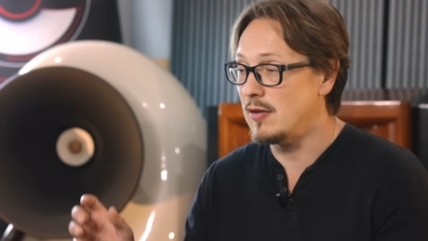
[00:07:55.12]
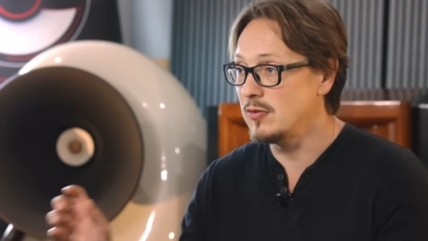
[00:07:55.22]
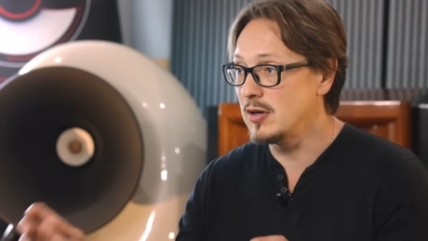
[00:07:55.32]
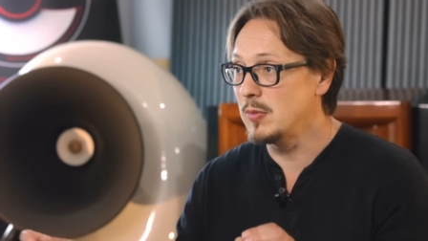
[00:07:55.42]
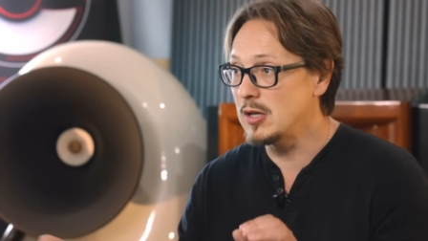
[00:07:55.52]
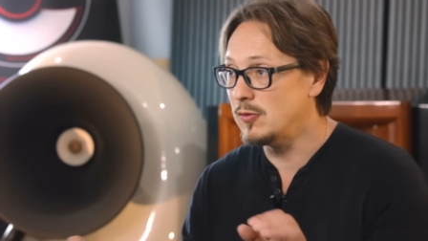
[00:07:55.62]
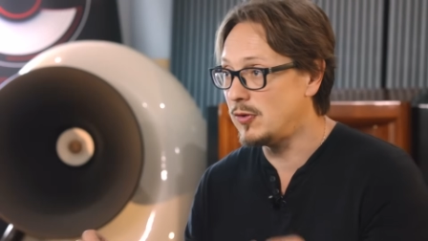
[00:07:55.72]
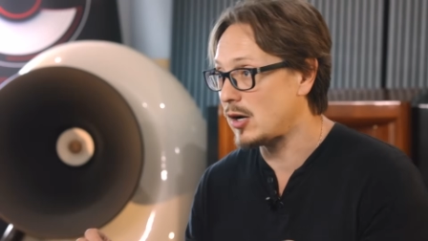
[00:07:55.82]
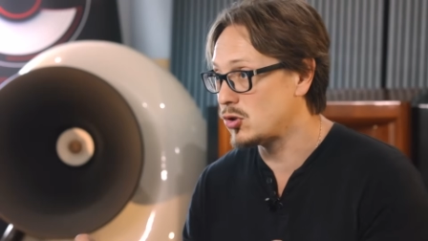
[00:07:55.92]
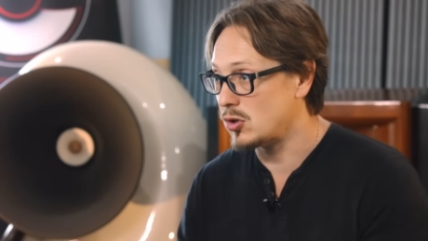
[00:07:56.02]
every
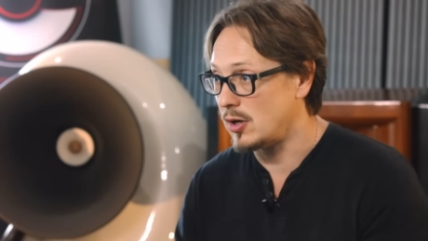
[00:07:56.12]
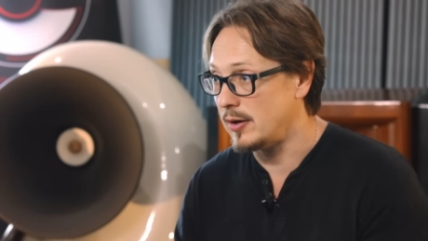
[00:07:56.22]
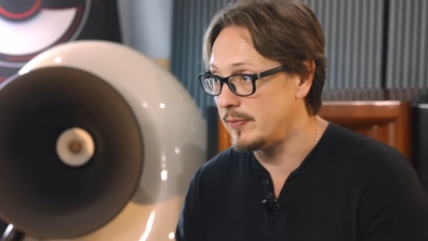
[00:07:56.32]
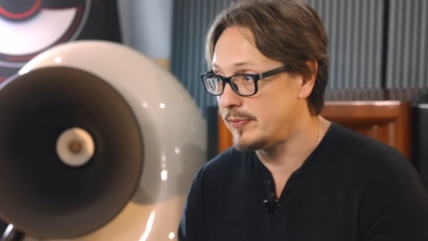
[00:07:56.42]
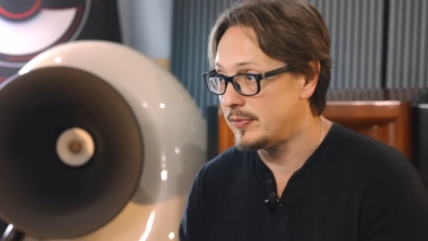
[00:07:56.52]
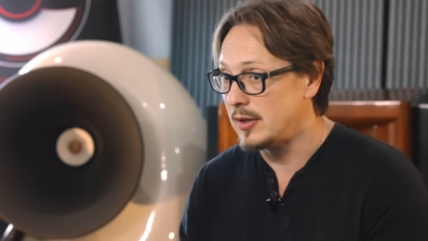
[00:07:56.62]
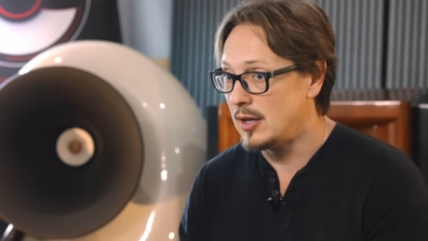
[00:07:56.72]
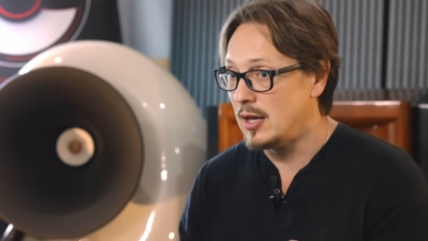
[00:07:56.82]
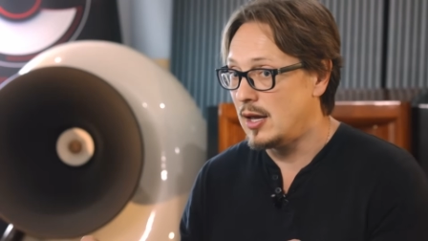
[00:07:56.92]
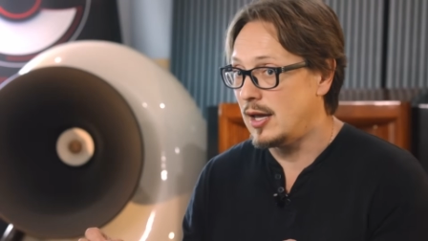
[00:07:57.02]
manufacturer
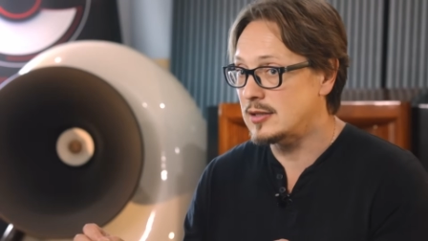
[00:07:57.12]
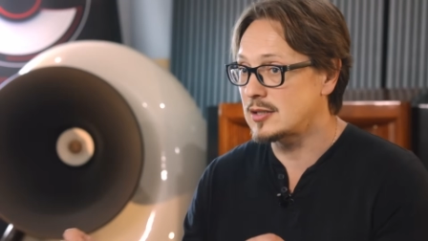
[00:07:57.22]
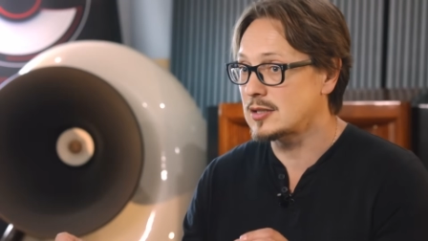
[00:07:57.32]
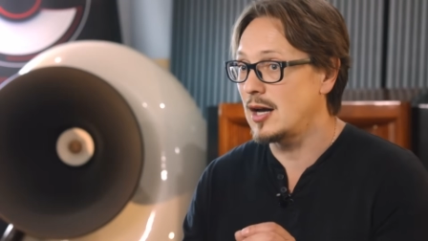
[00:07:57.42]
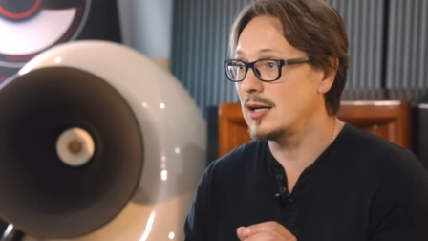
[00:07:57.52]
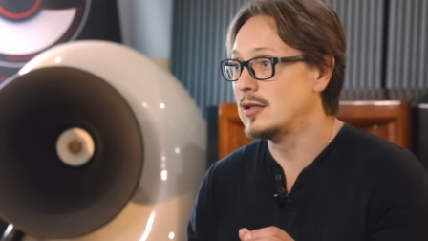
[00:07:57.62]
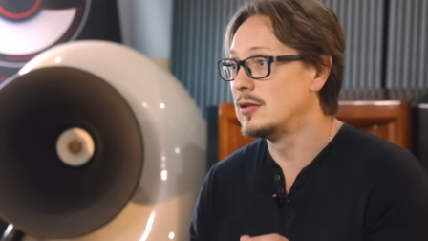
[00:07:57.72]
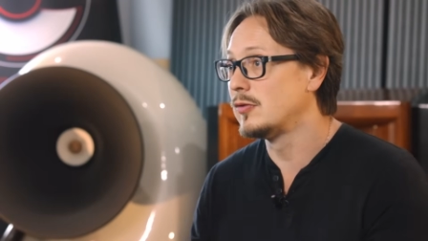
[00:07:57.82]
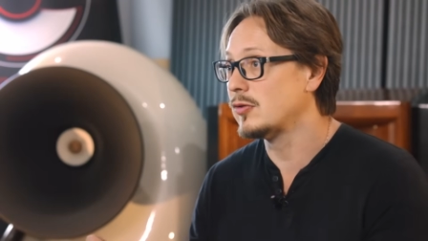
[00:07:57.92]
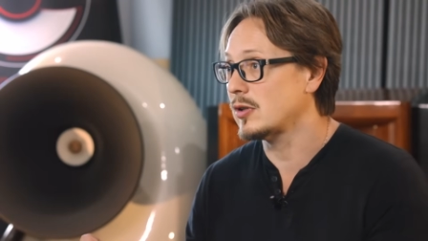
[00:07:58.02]
has a slightly
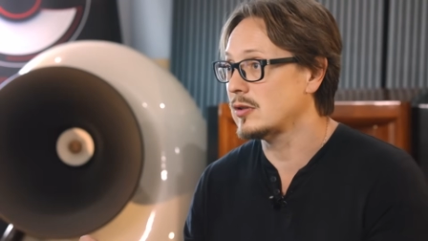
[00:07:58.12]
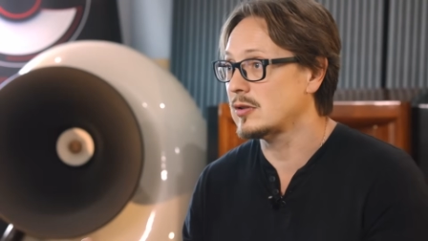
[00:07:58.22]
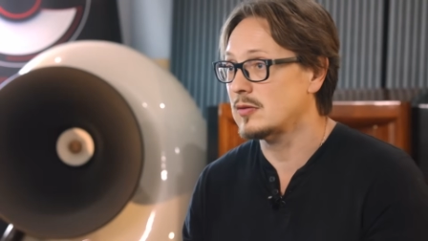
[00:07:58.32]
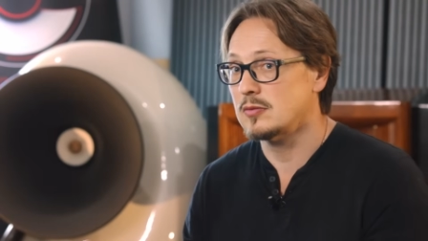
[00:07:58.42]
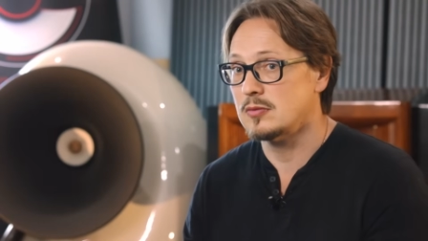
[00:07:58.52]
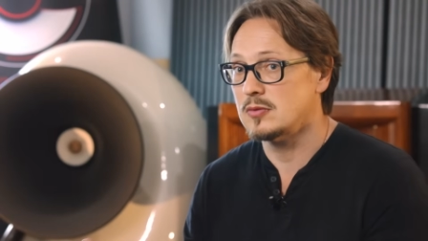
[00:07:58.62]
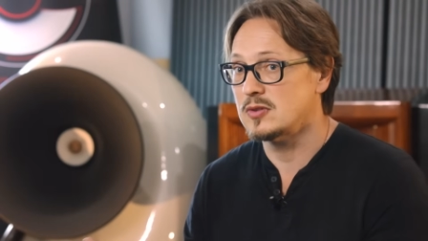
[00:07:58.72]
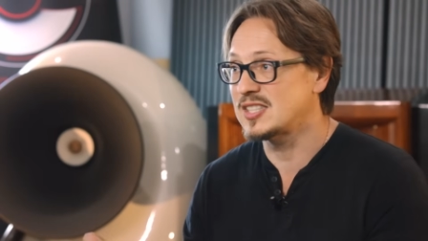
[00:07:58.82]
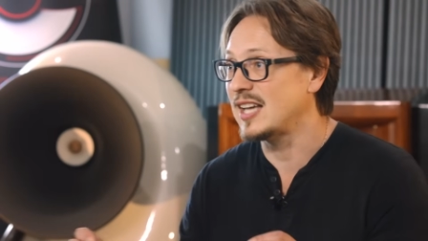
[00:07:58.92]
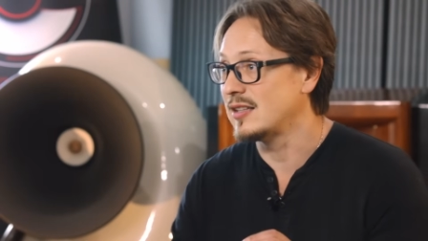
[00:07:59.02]
different
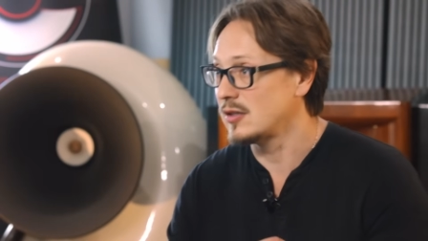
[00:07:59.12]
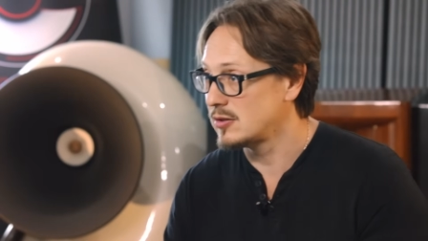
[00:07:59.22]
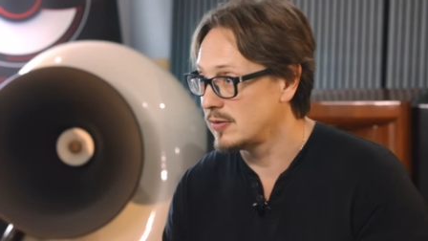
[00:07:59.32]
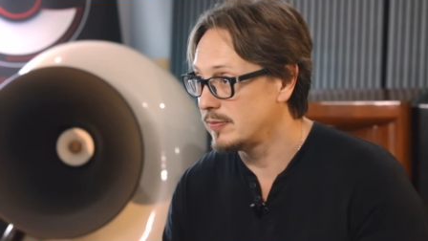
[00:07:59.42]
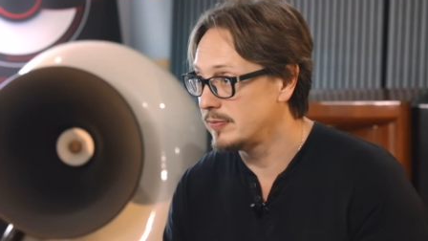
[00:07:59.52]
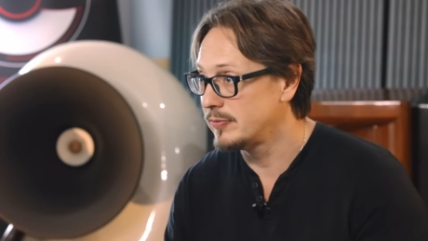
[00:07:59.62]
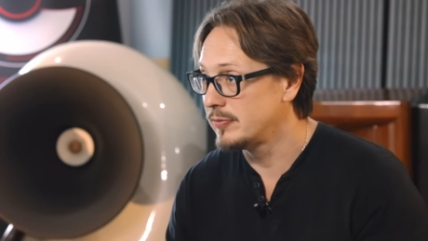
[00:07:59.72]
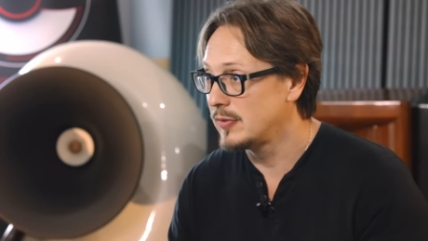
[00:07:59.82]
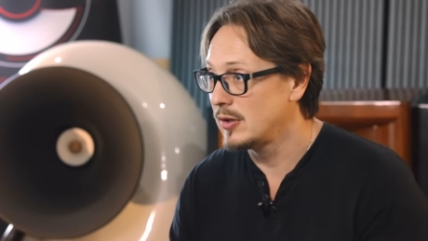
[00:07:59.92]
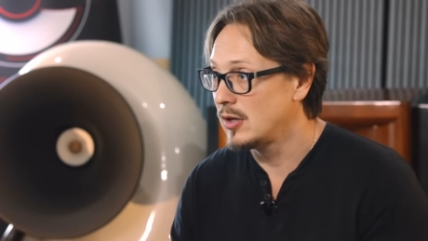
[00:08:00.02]
standards.
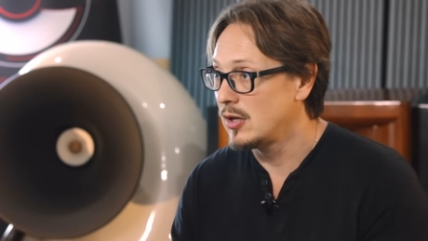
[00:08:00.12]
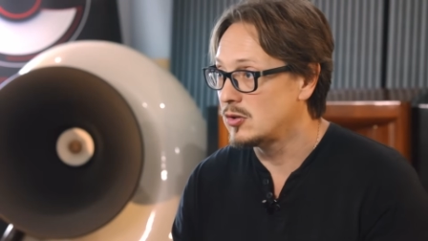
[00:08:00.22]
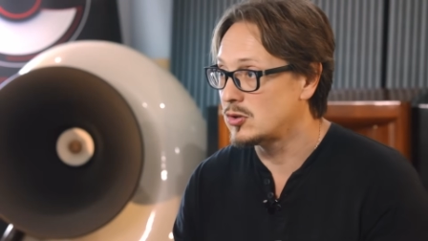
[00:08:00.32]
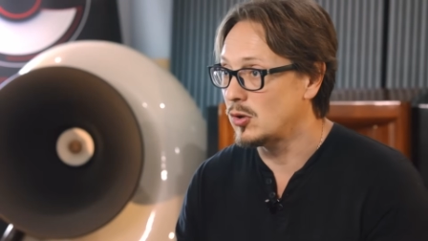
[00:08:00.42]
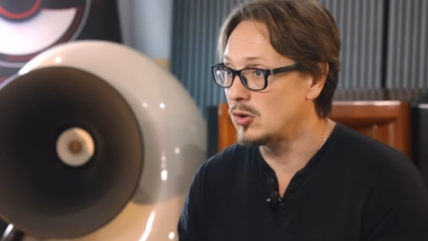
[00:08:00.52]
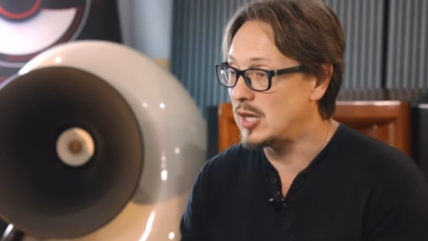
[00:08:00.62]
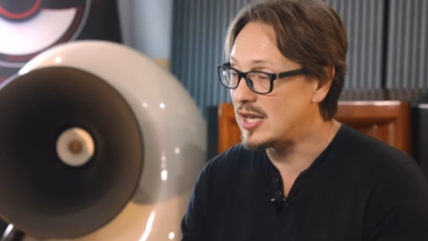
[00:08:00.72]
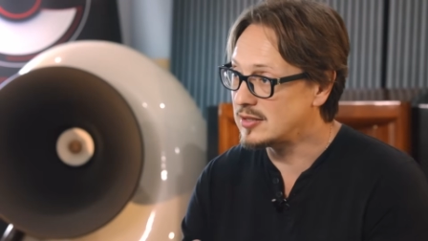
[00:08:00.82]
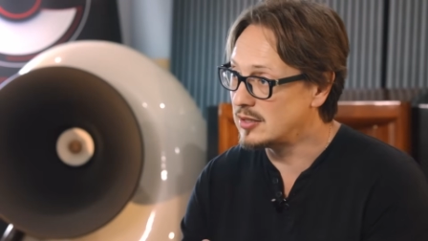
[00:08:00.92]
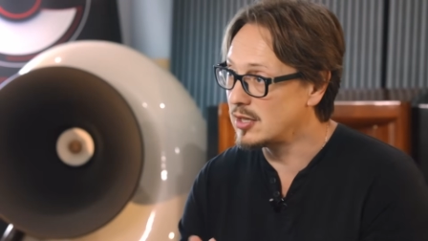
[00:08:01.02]
So
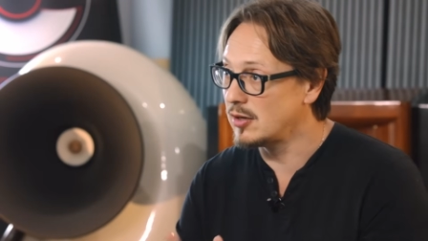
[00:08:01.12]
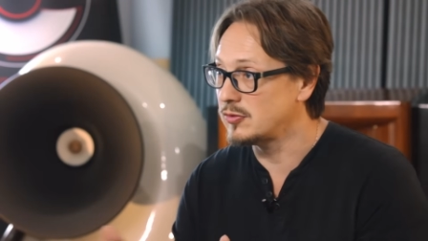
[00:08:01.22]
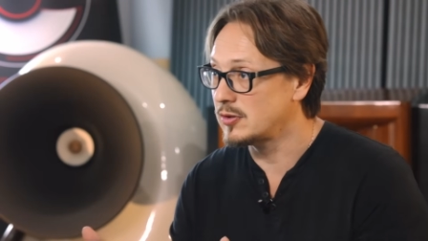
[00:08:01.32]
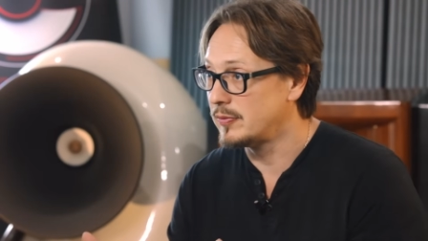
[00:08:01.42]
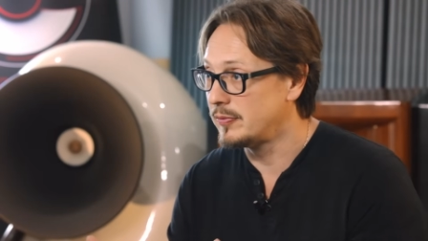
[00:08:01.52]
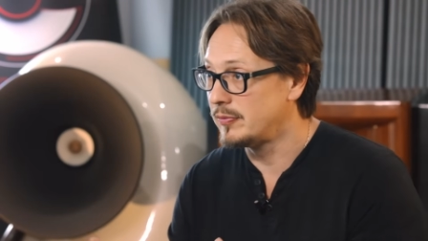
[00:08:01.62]
there's a drift.